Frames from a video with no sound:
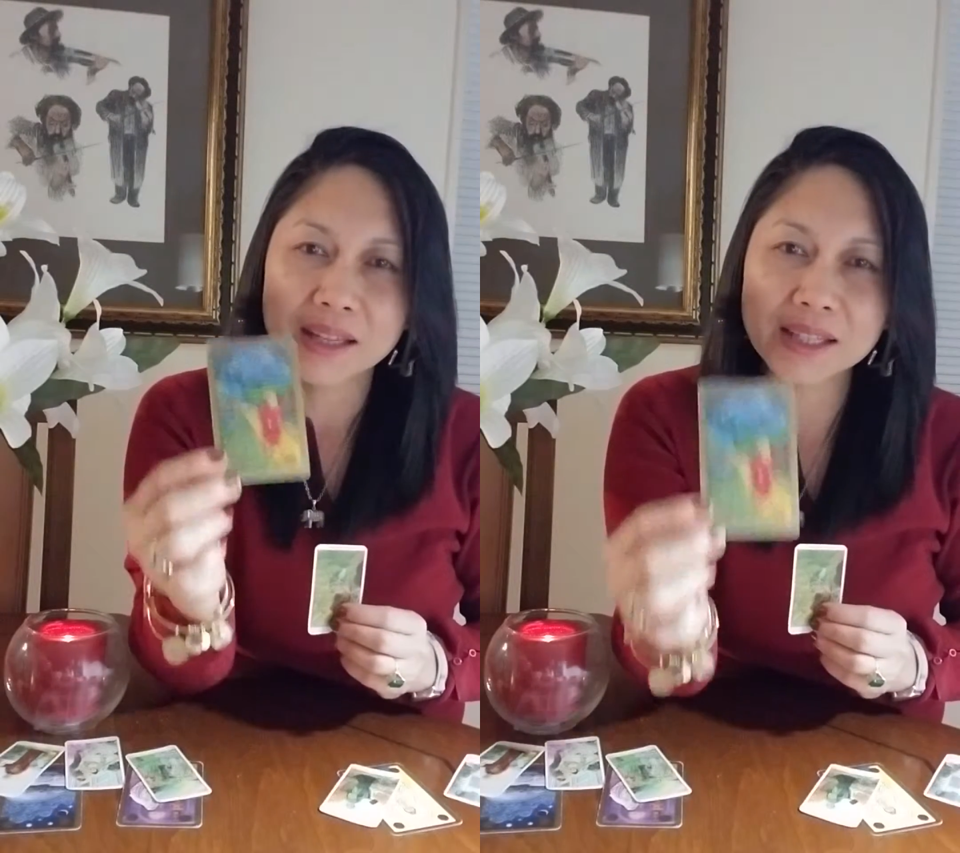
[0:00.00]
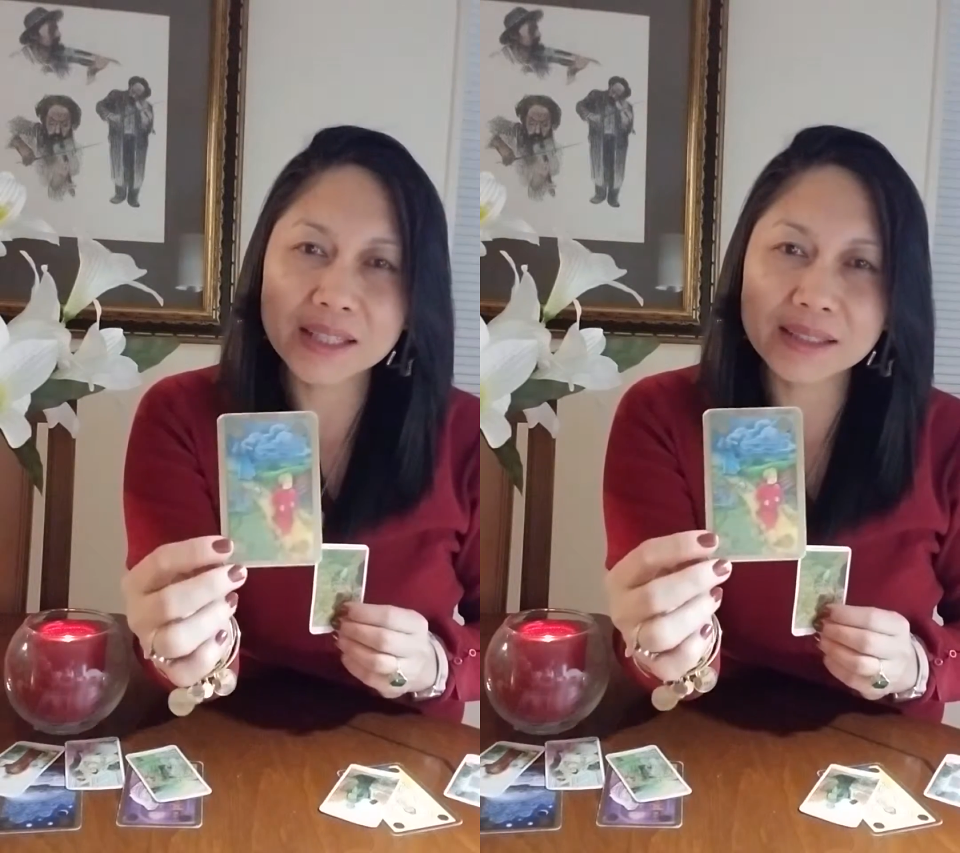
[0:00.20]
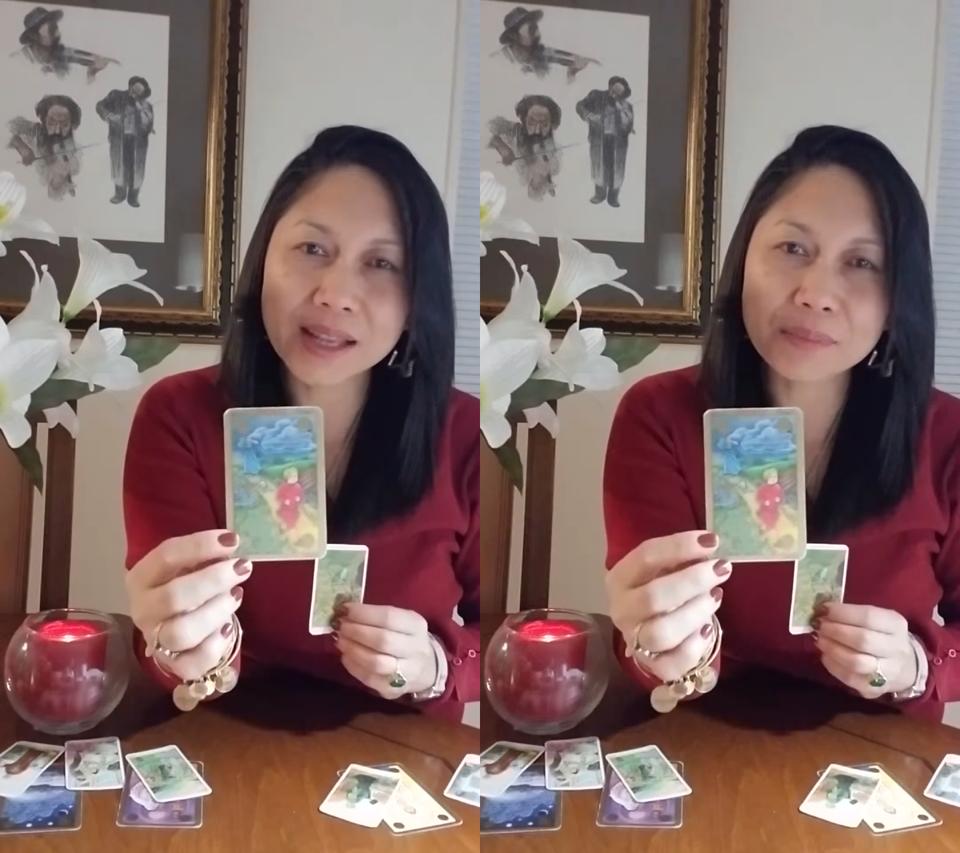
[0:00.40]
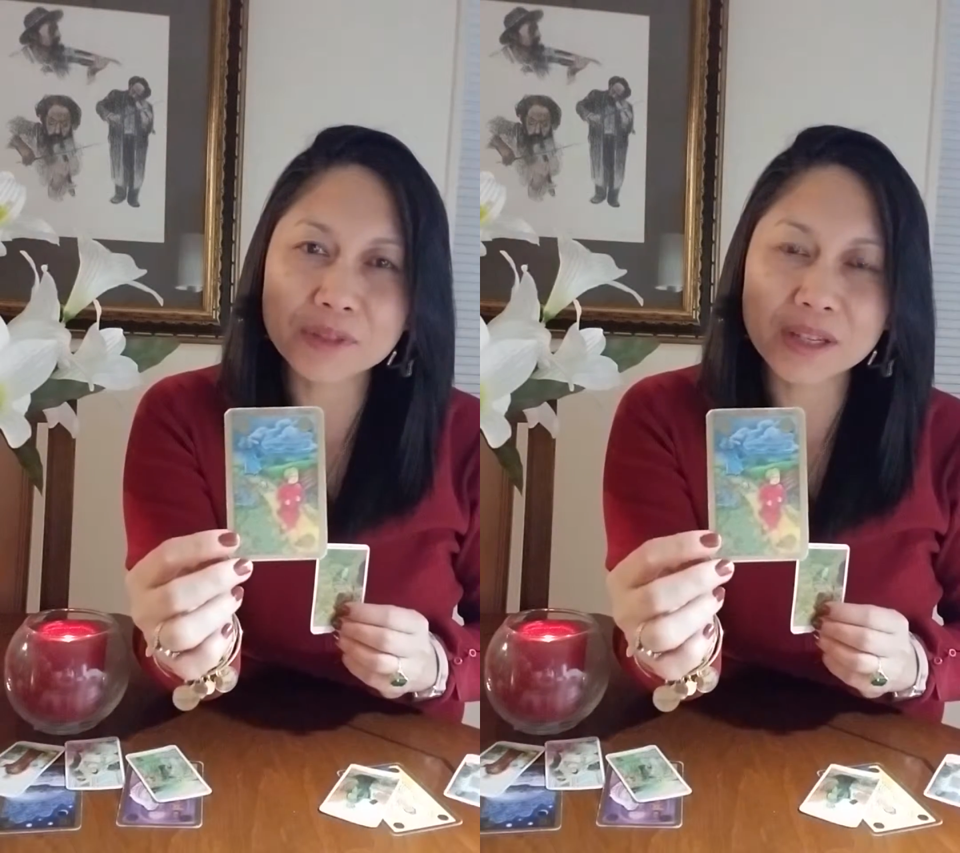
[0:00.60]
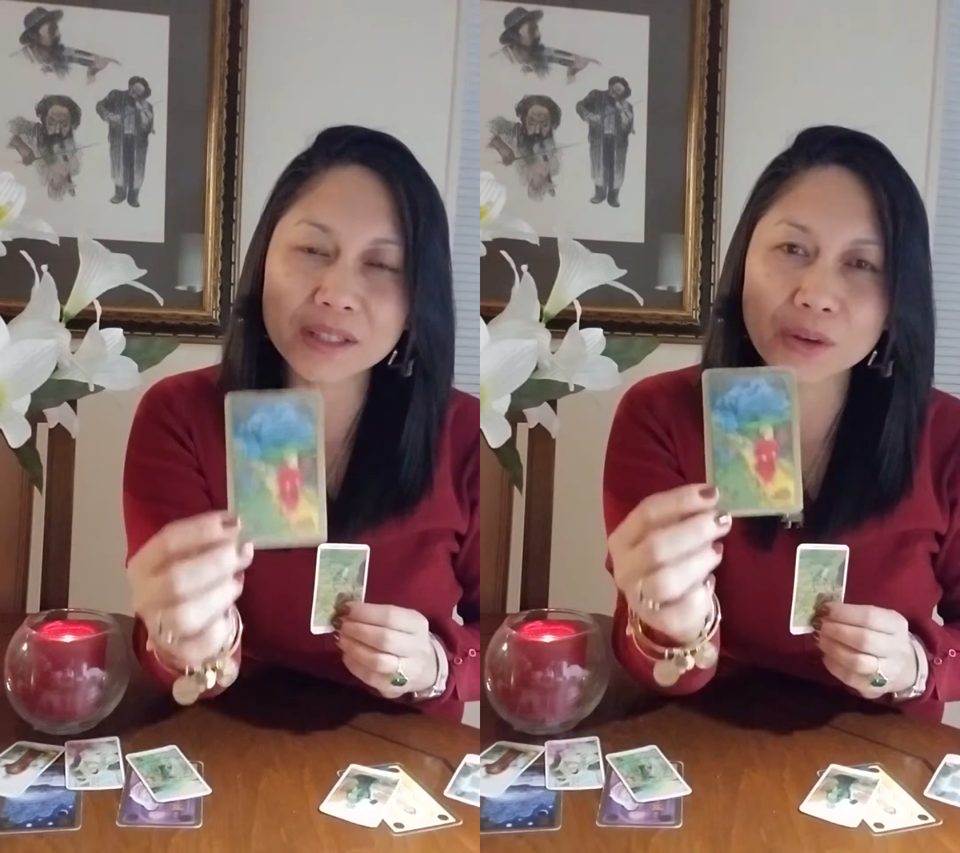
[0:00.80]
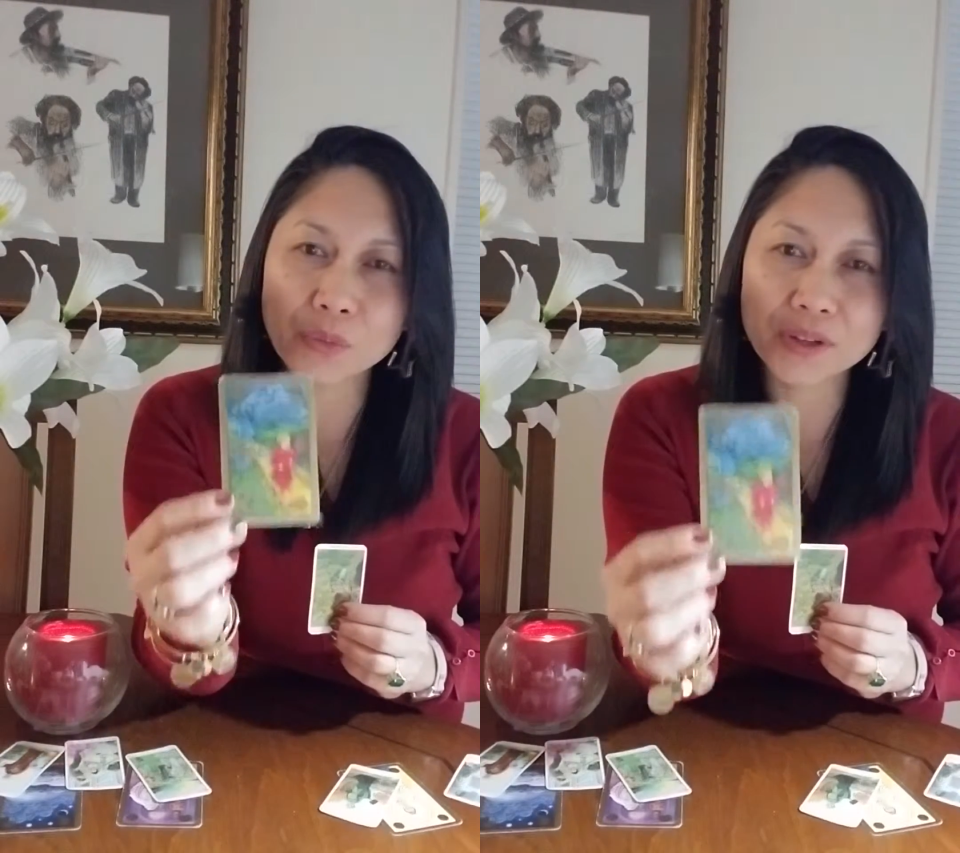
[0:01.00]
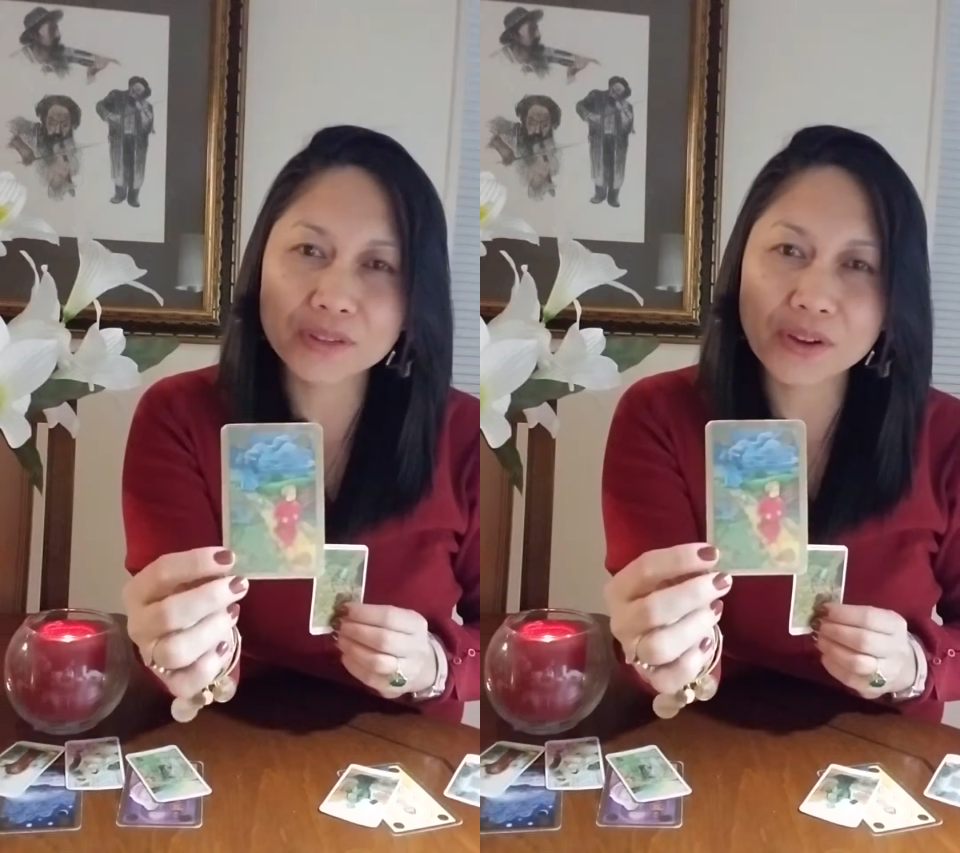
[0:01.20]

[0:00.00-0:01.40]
This subject that we're